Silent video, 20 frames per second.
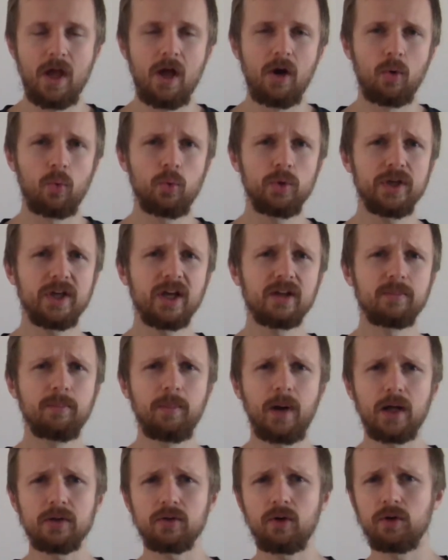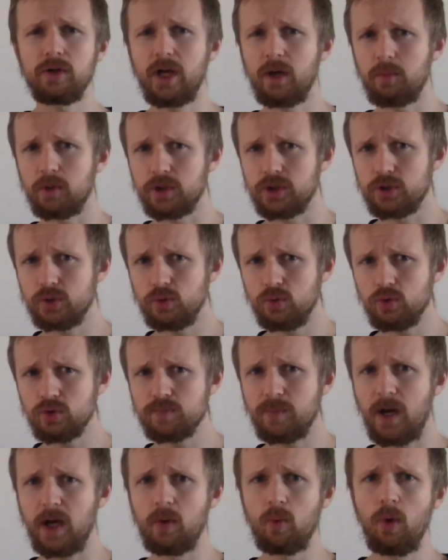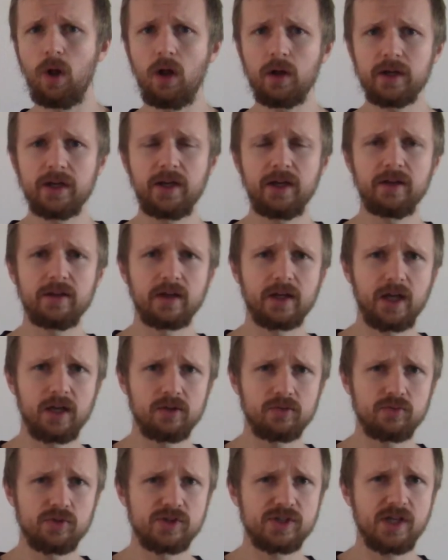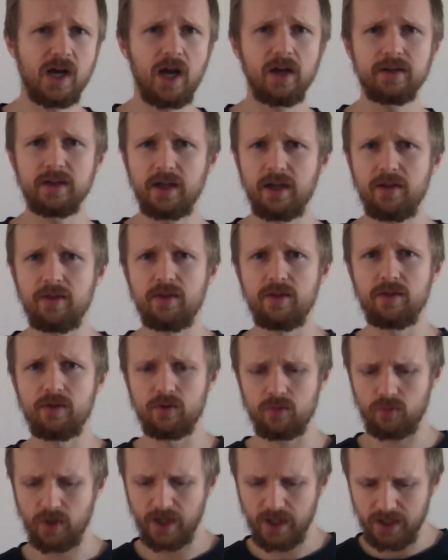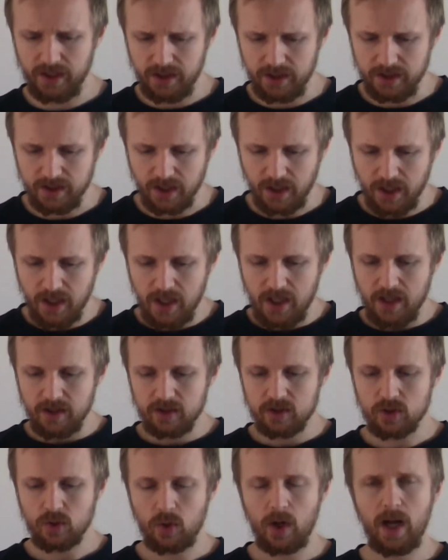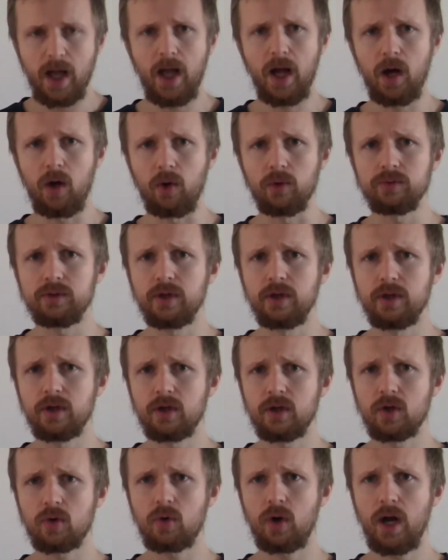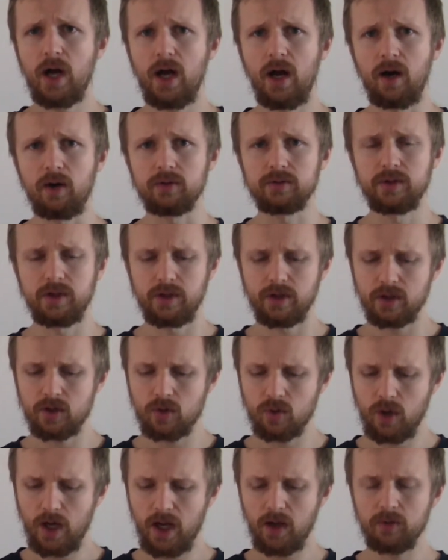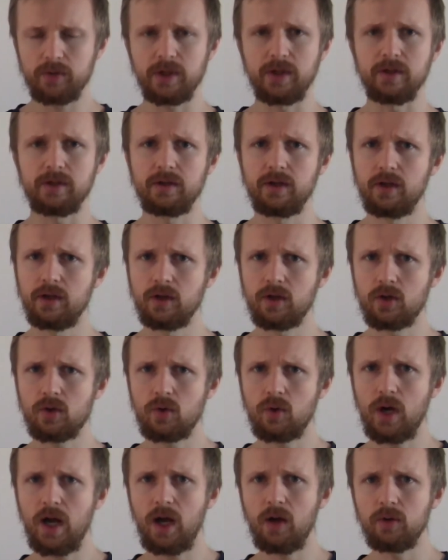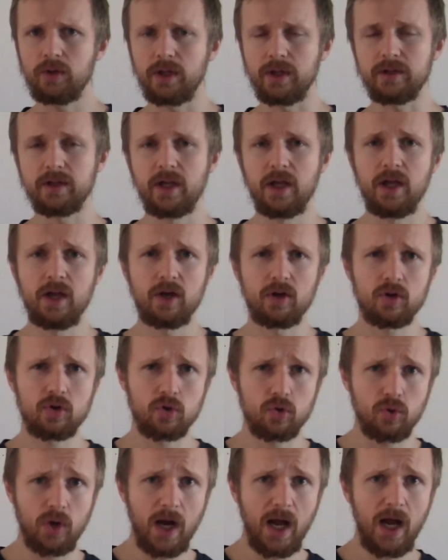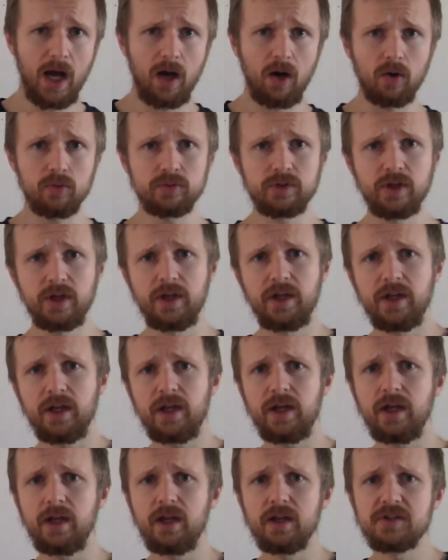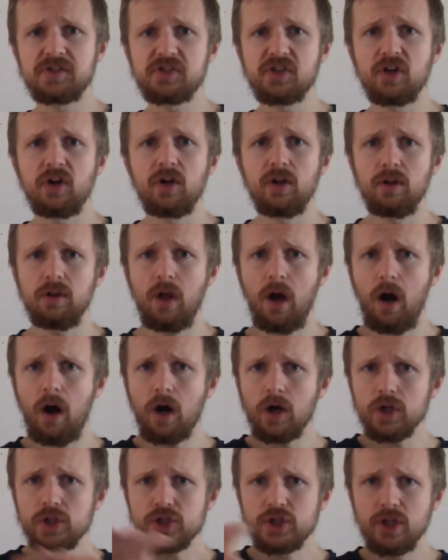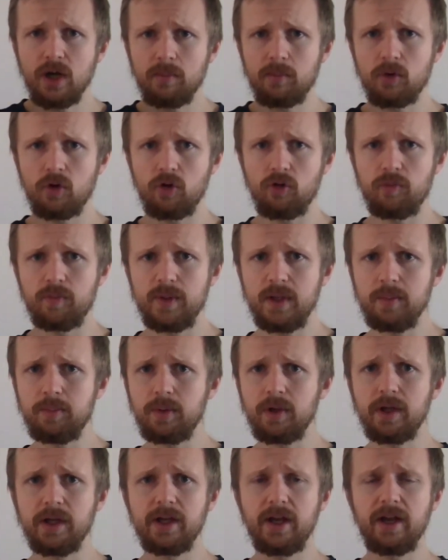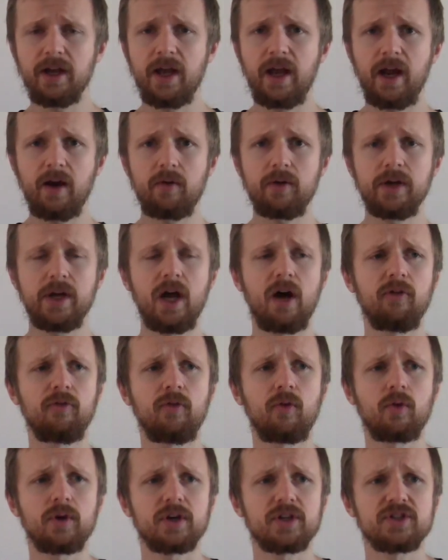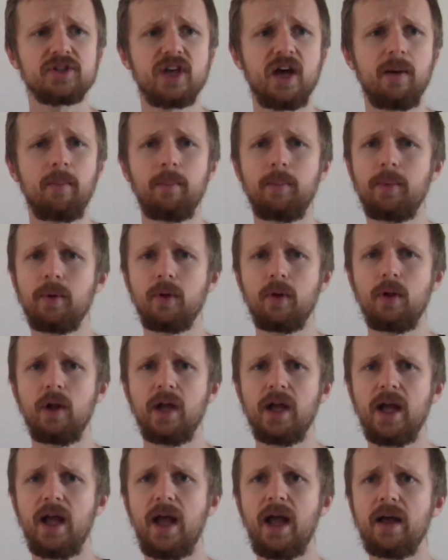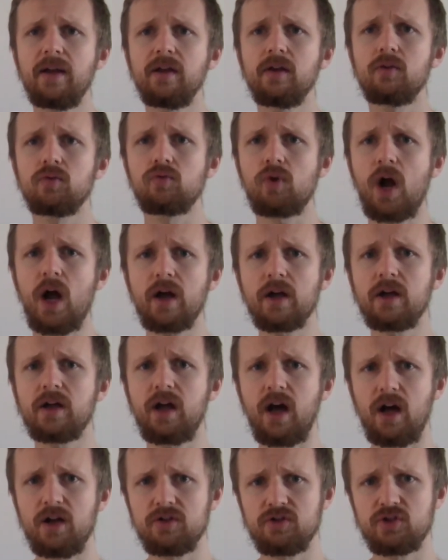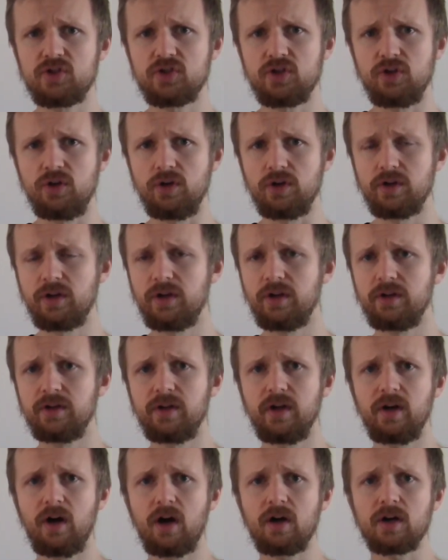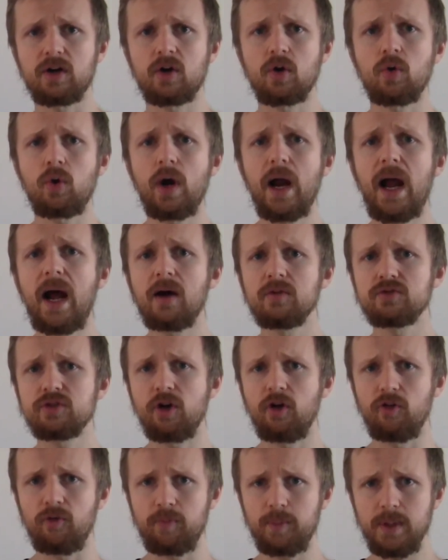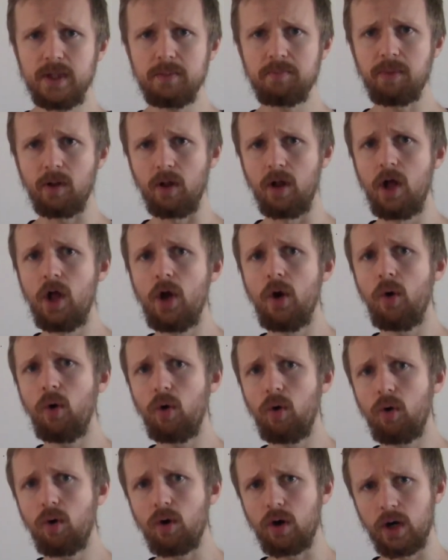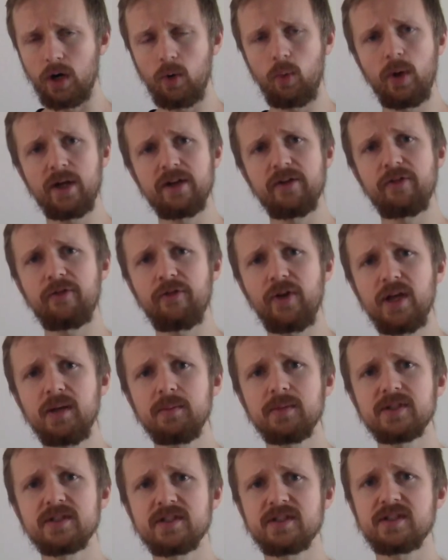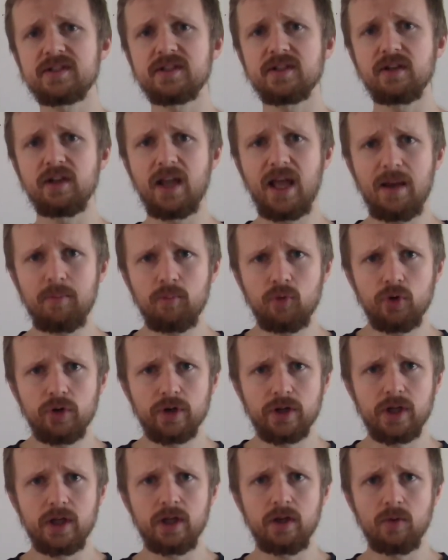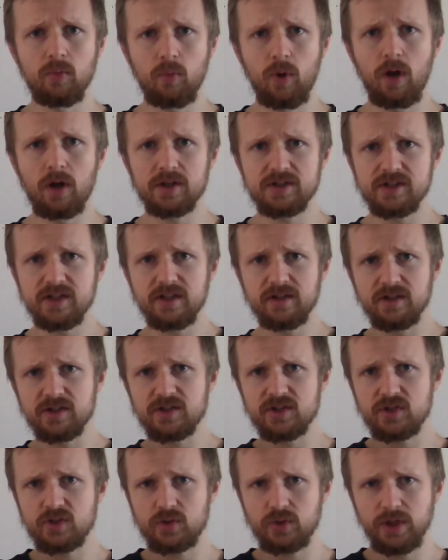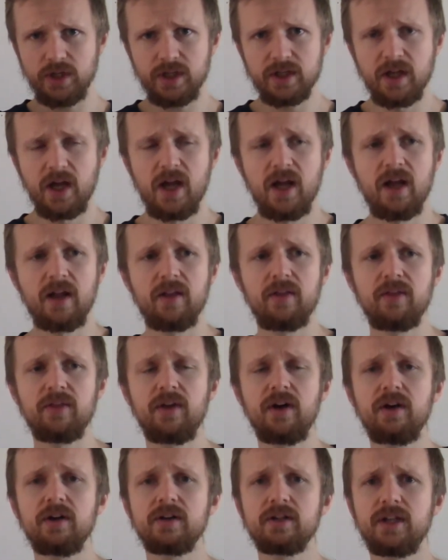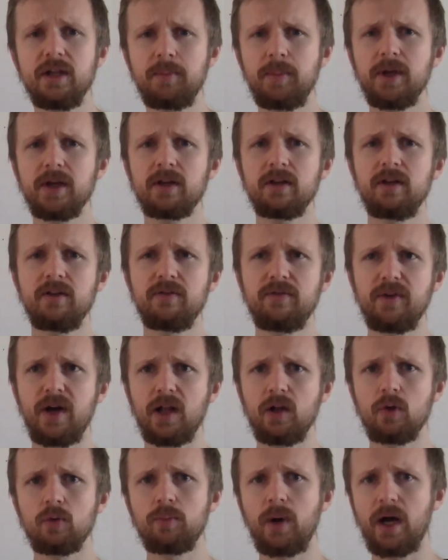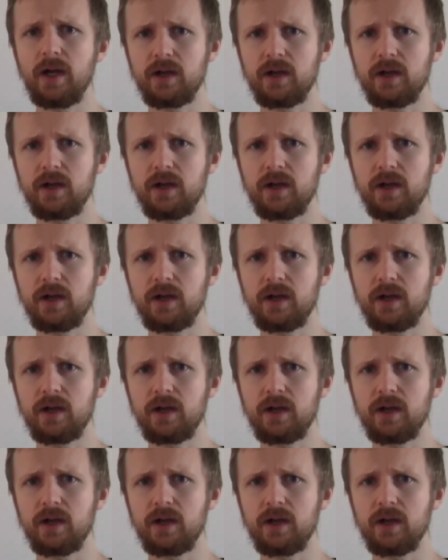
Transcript: We get mud on our shoes by walking in the countryside in the rain. Crowd, crowd, crowded, crowded. Crowd is a large number of people in an area. For example, at a rock concert, there are crowds of people. Or when a famous celebrity walks in the street, they're typically followed by